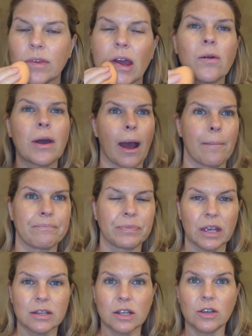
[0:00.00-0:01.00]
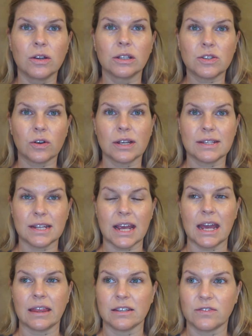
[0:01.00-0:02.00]
Okay, so you can sort of
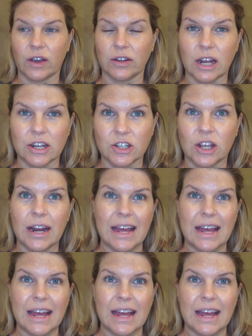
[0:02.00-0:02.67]
see this foundation.